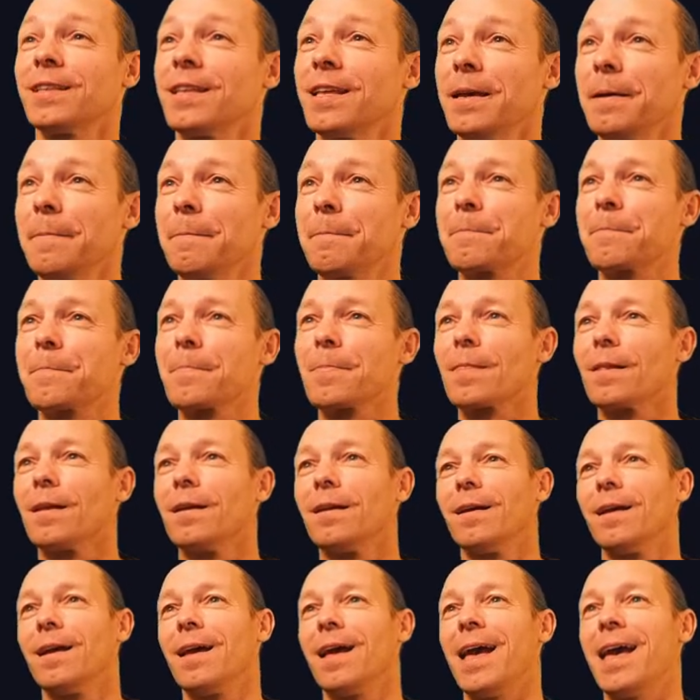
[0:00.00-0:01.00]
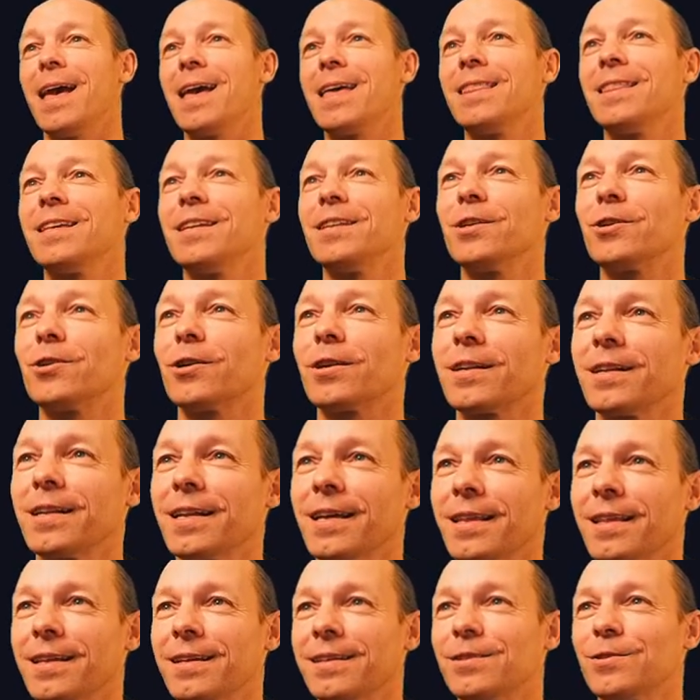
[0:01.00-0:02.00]
there. And then you got
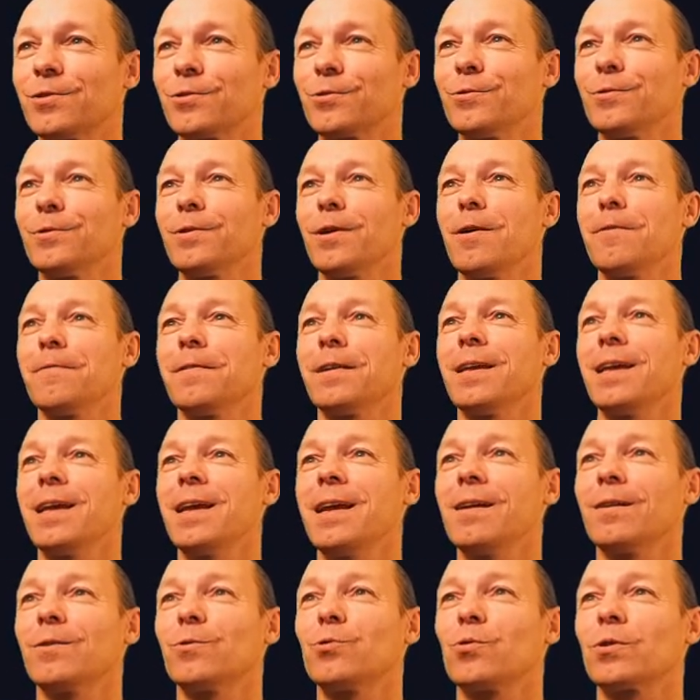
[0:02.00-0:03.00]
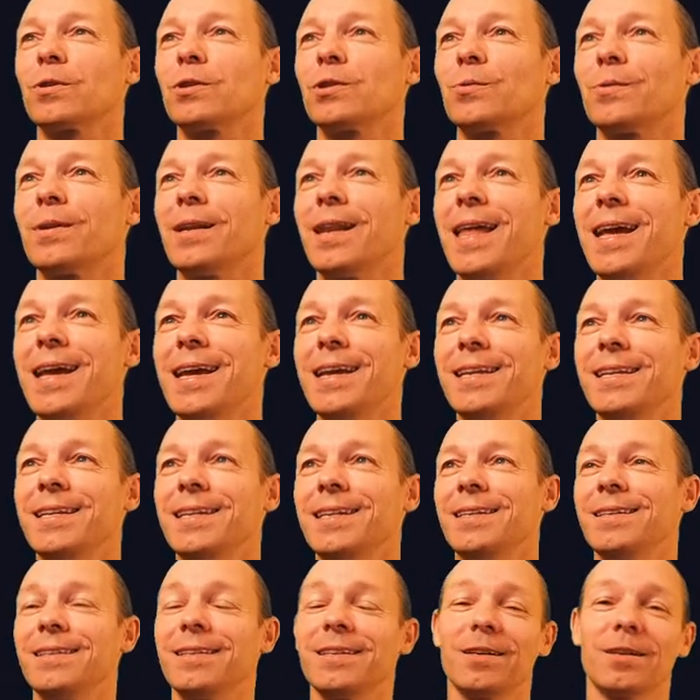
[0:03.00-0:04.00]
another dude over here talking to a lady.
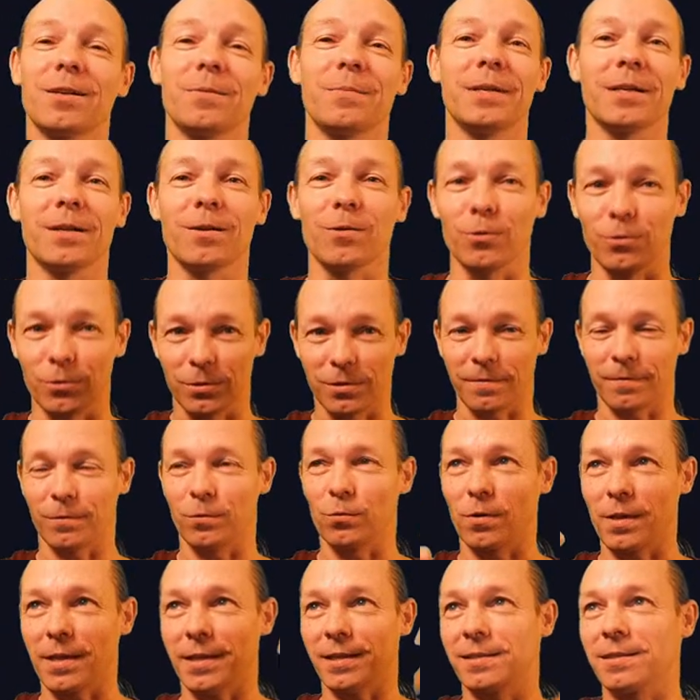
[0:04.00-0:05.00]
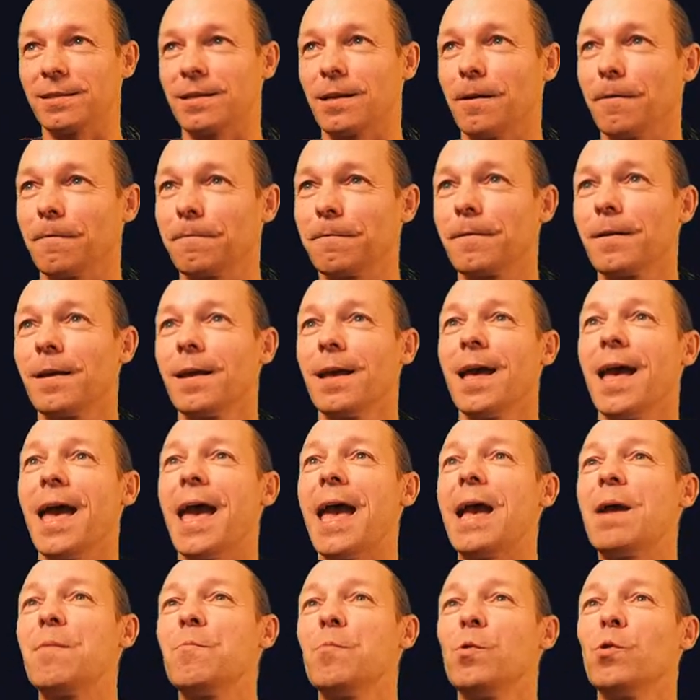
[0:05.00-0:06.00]
You got to be inclusive and all that stuff.
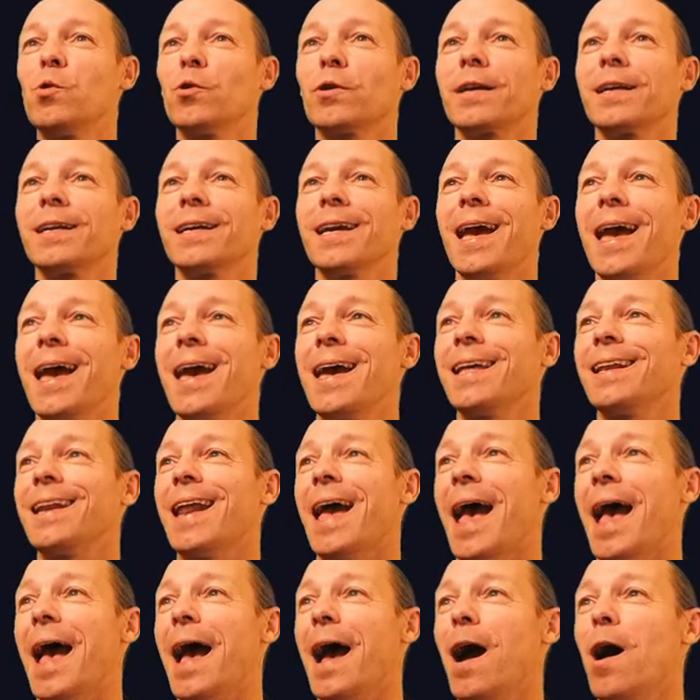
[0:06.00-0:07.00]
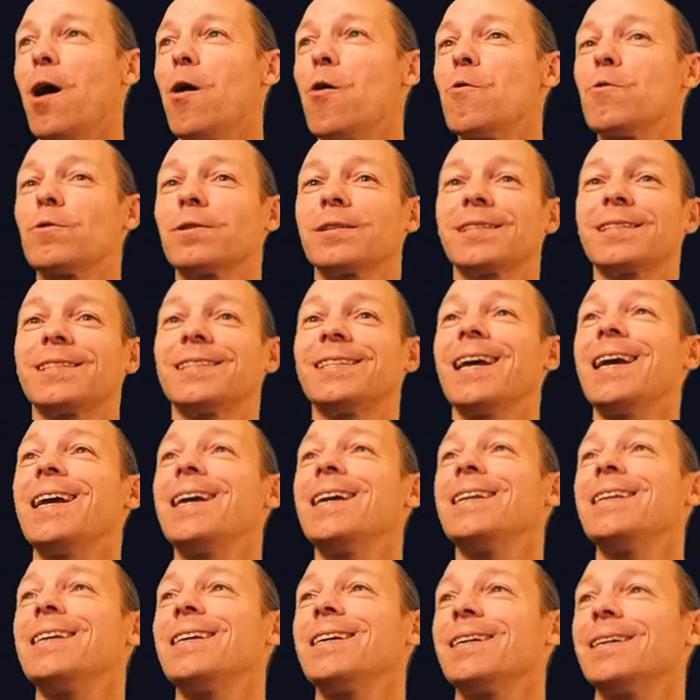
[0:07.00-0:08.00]
And we're looking at our
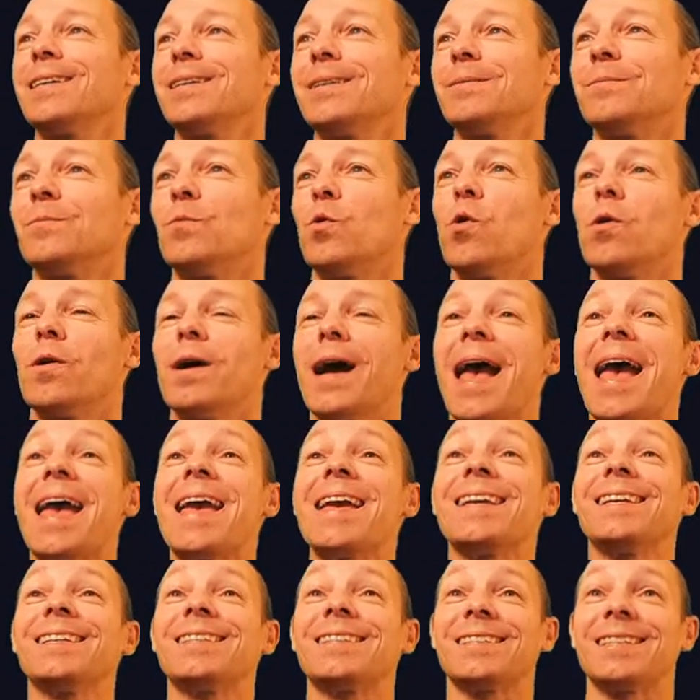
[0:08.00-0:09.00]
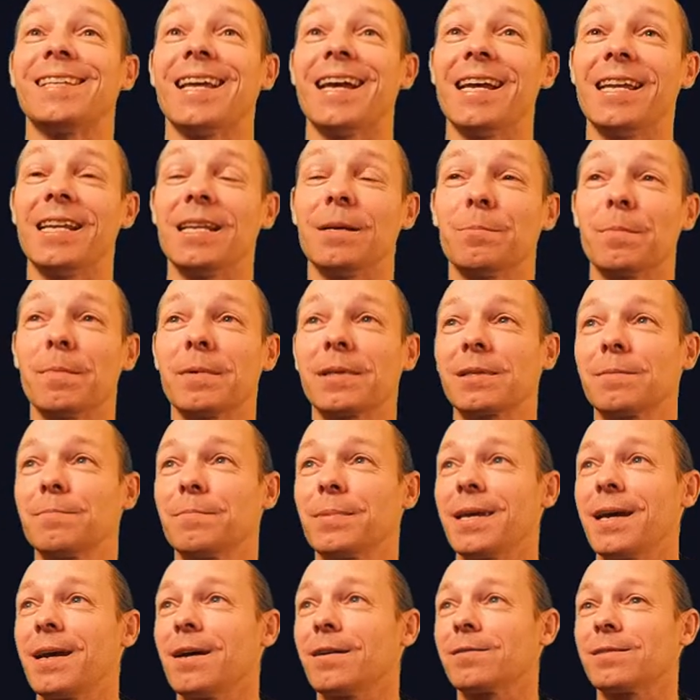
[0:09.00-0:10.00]
stadium, or a stadium. It mustn't
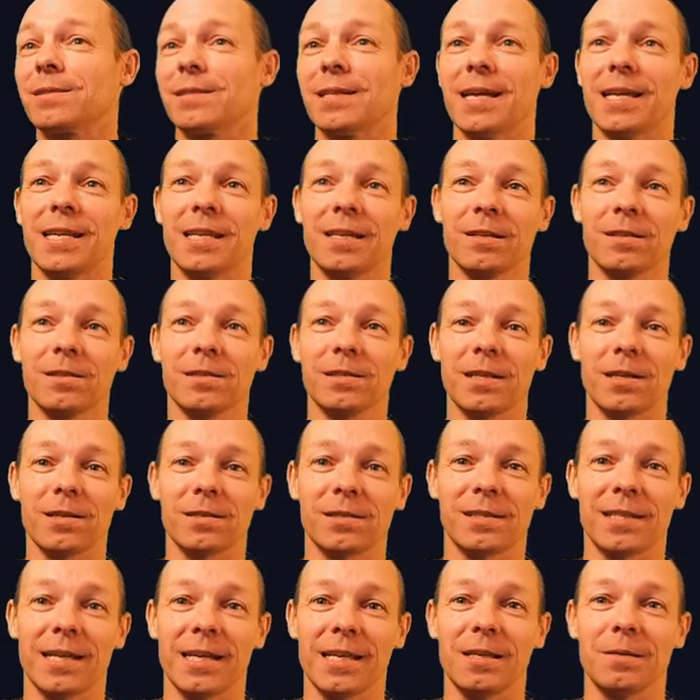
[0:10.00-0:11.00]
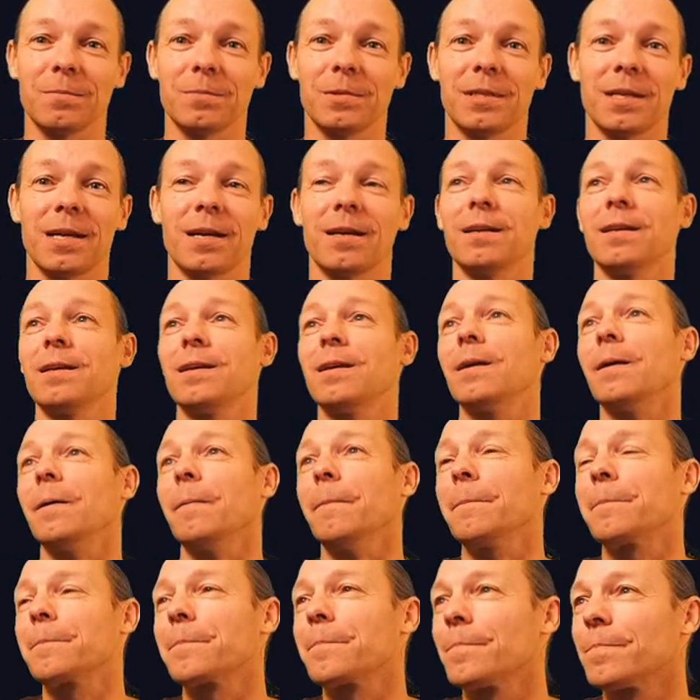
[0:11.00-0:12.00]
be our stadium because our stadium's down
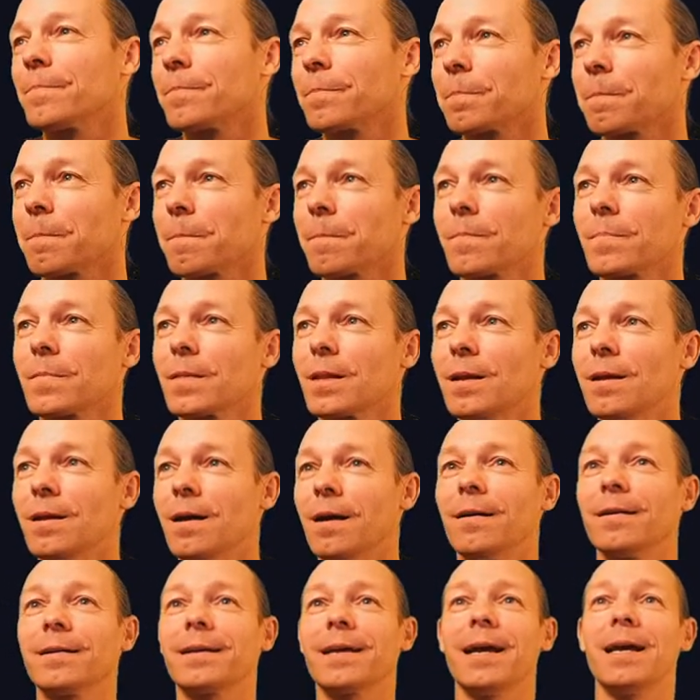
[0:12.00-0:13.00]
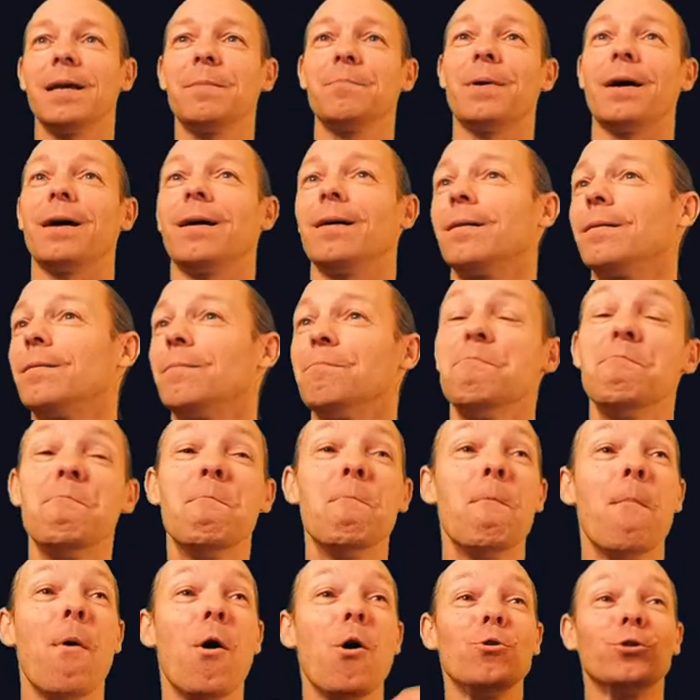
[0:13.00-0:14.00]
here. Okay, but
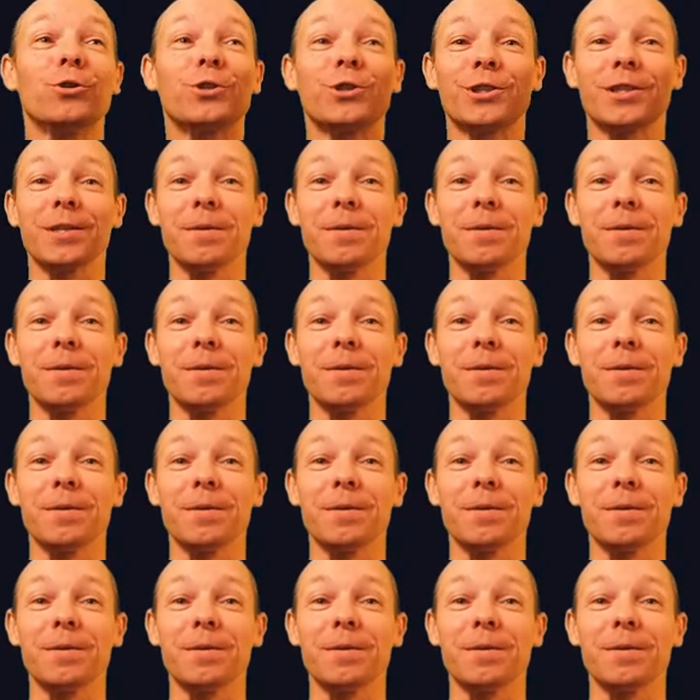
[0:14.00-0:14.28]
most